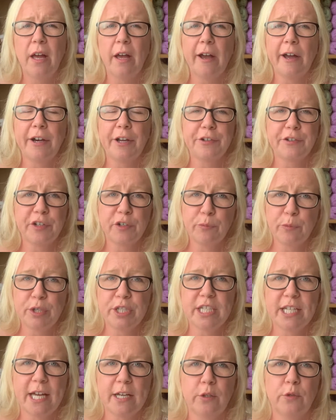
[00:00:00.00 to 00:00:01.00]
and I don't want you
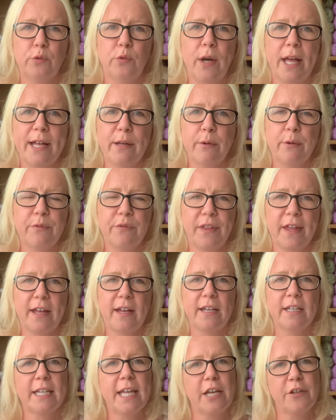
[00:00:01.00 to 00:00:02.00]
to get caught out of that
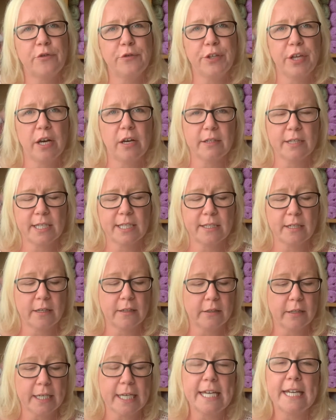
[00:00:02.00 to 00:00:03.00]
and get your yarn
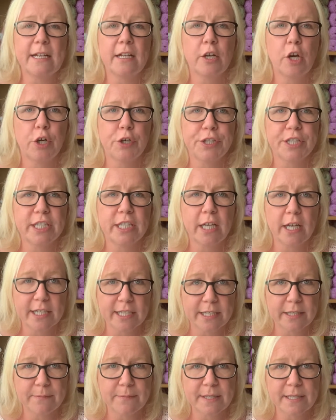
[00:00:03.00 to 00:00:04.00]
stuck in
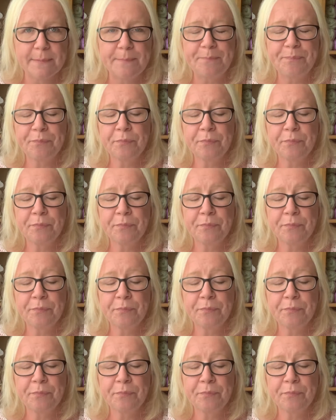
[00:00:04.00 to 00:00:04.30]
customs.